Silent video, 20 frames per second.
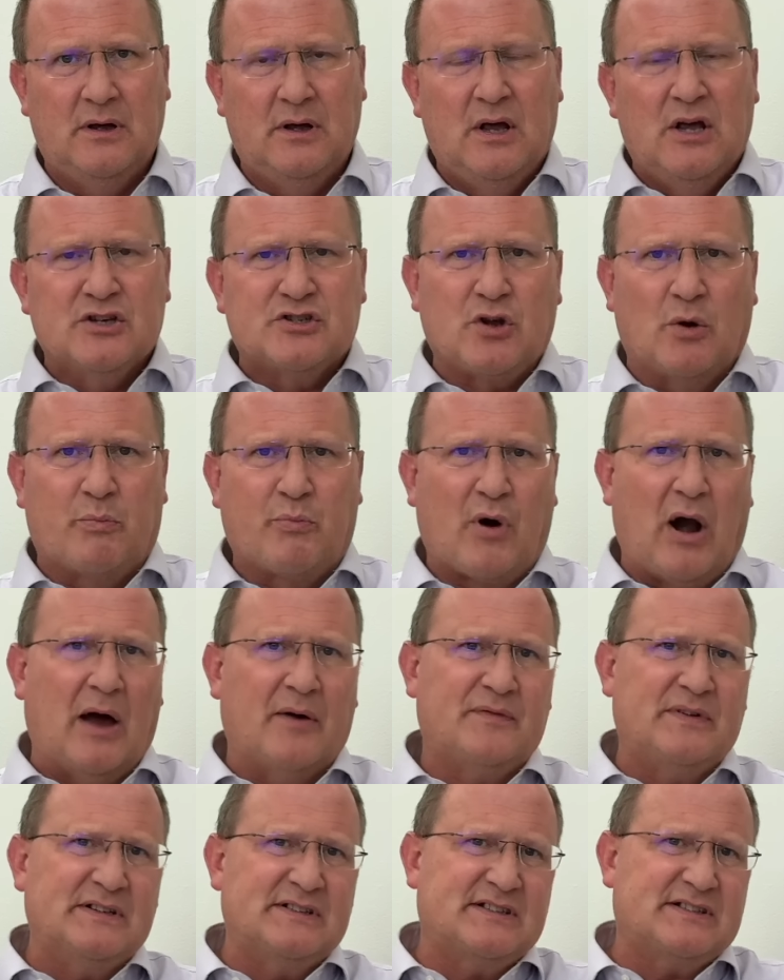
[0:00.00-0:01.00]
So
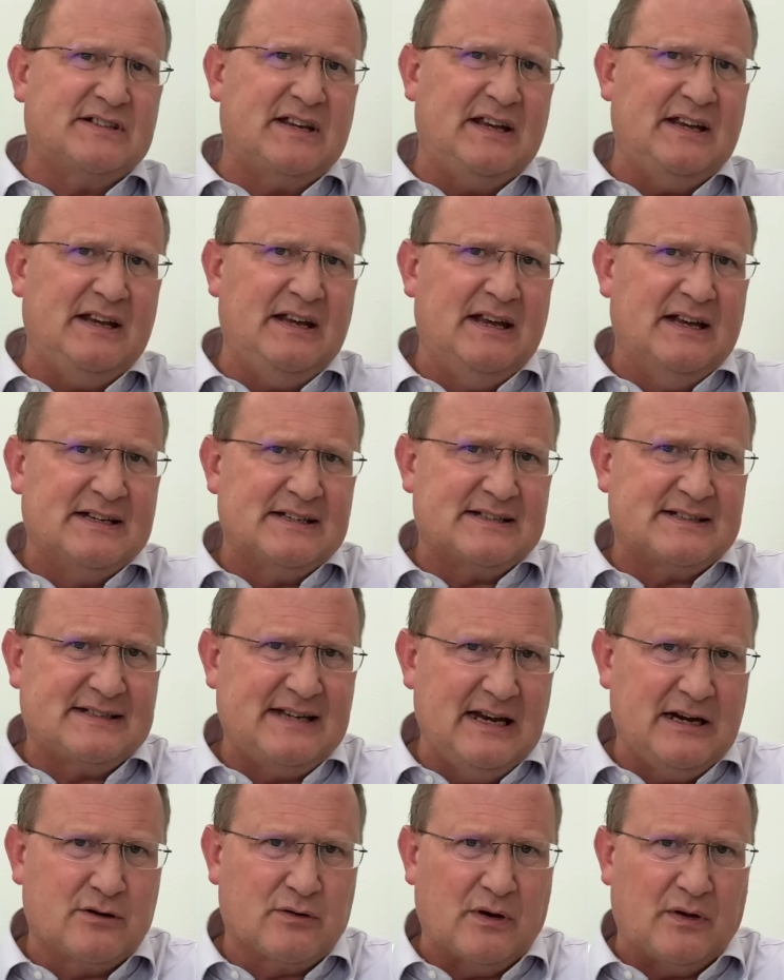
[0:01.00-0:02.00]
prophets see
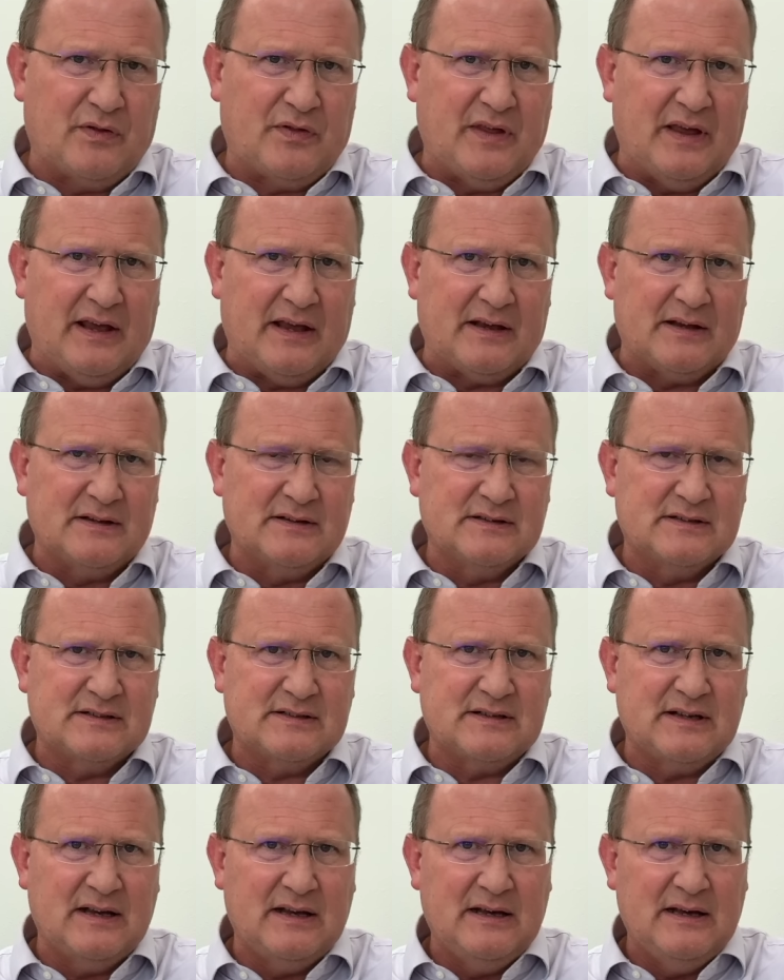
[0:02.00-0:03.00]
secret
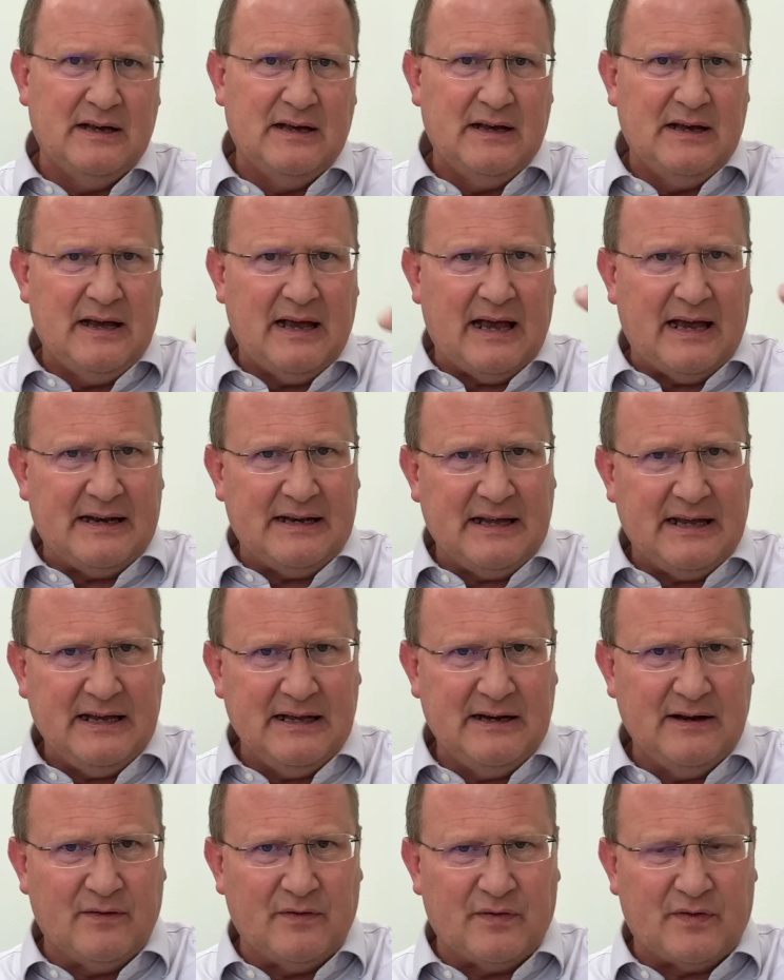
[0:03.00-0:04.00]
things and
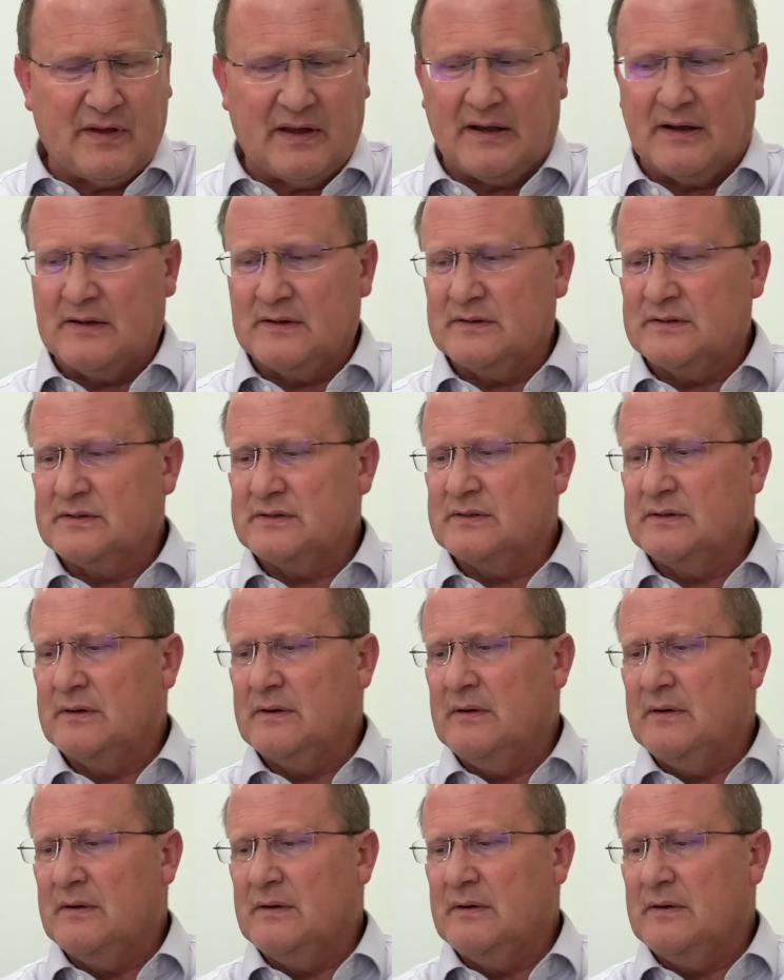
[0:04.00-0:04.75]
hidden things,